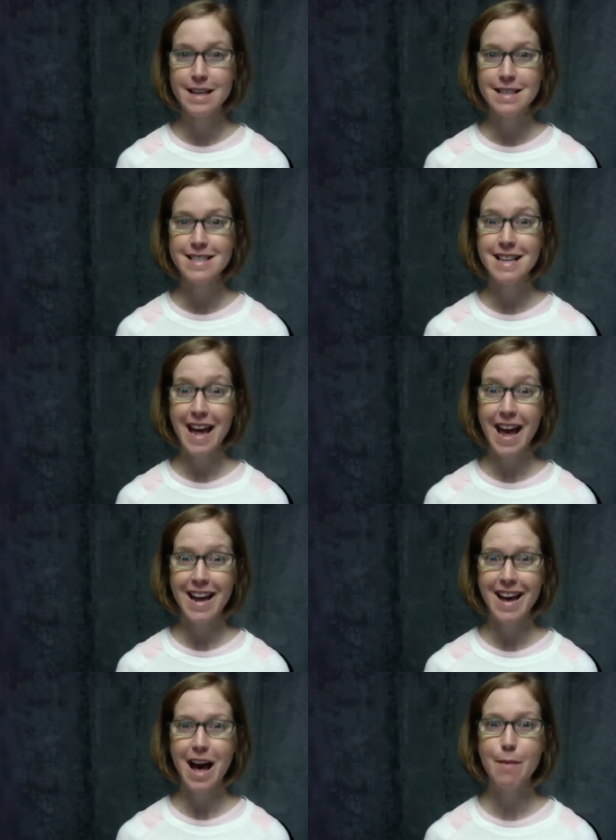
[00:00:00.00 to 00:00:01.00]

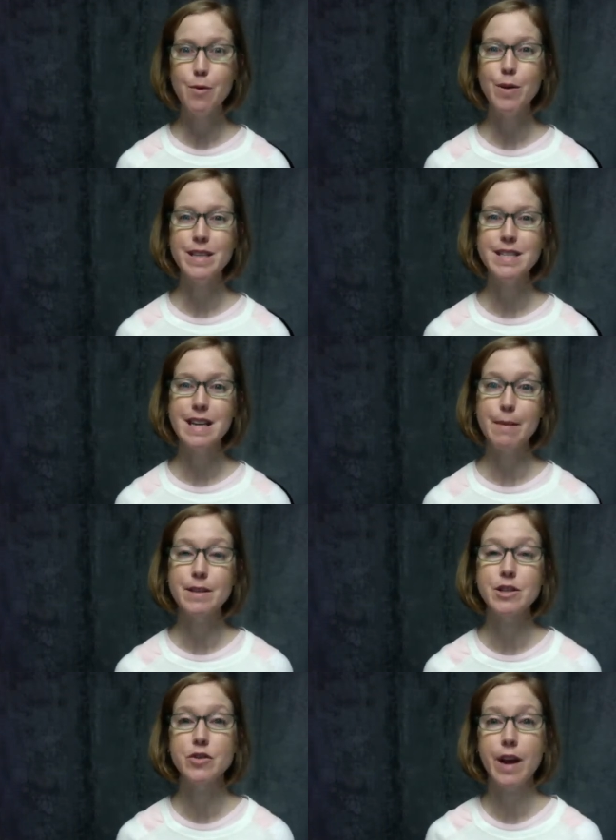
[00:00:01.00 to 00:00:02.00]
Today, I'm going to
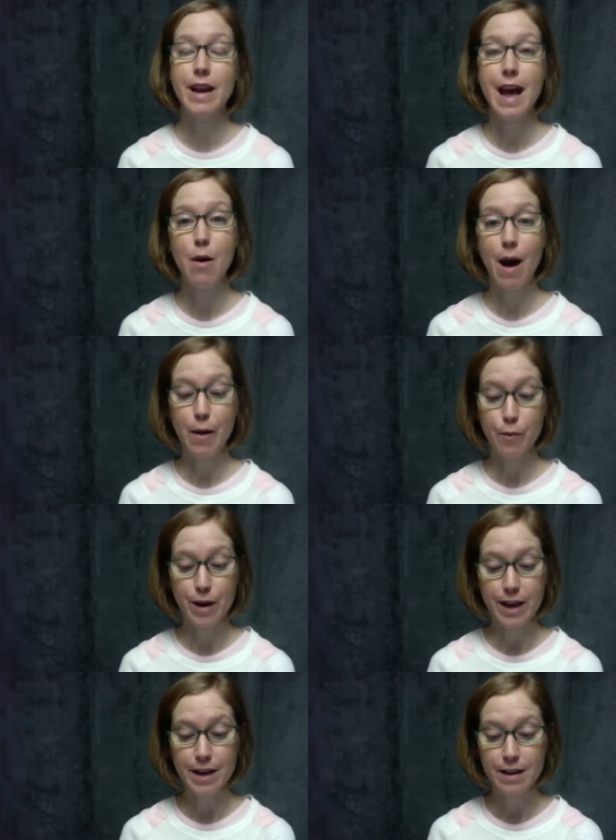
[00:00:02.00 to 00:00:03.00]
demonstrate how I
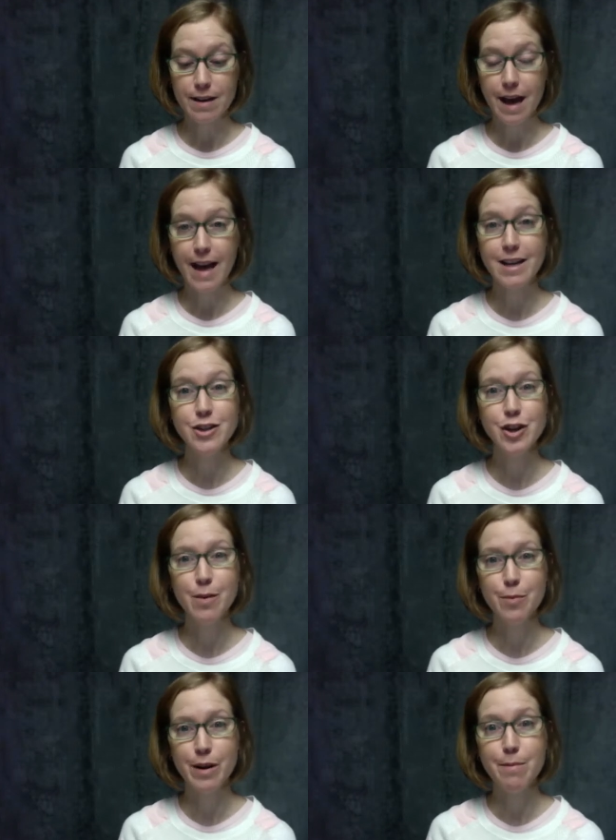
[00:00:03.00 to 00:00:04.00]
read and
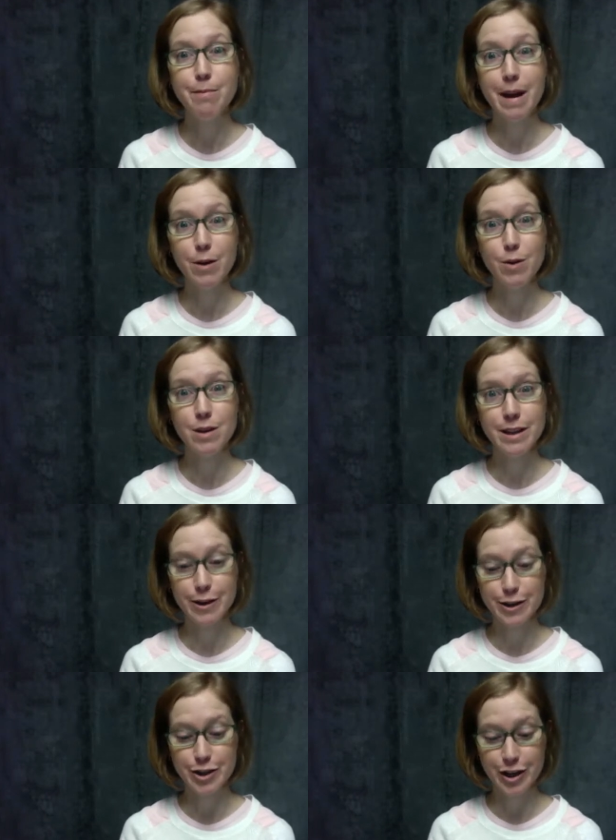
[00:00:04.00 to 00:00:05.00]
interpret medical
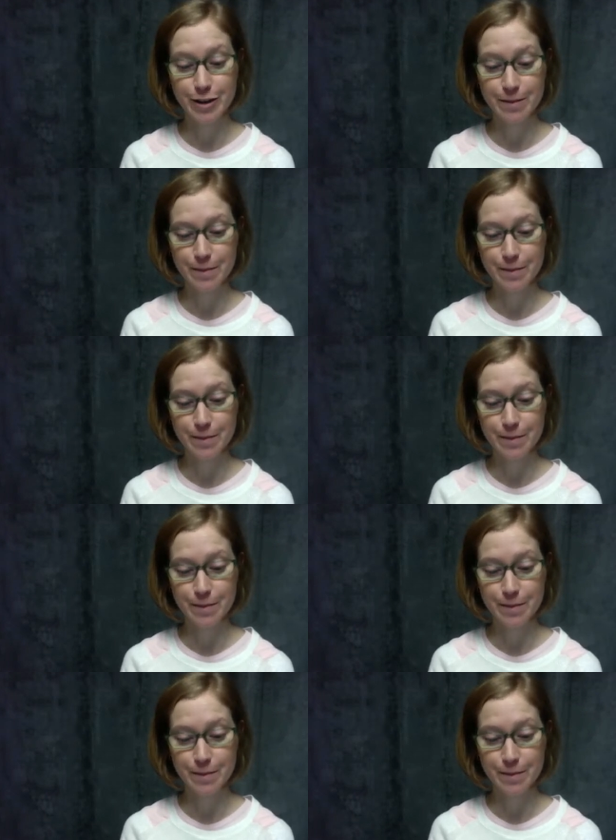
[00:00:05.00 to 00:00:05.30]
literature.